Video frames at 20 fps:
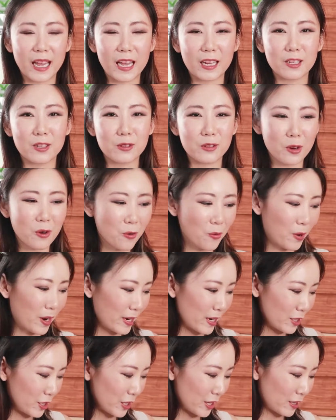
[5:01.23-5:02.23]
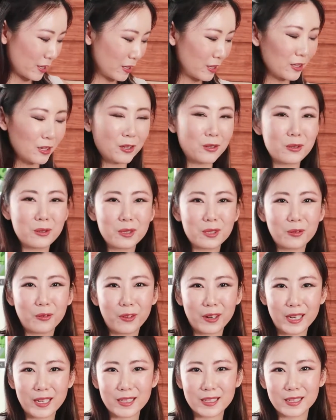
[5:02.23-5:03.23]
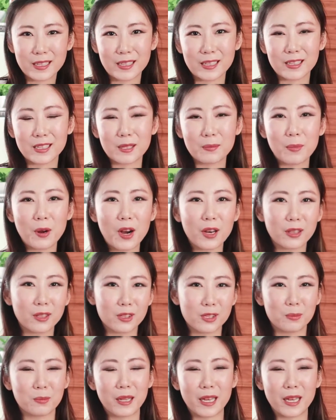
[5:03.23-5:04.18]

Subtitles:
and you don't want to just use, for instance, the pothos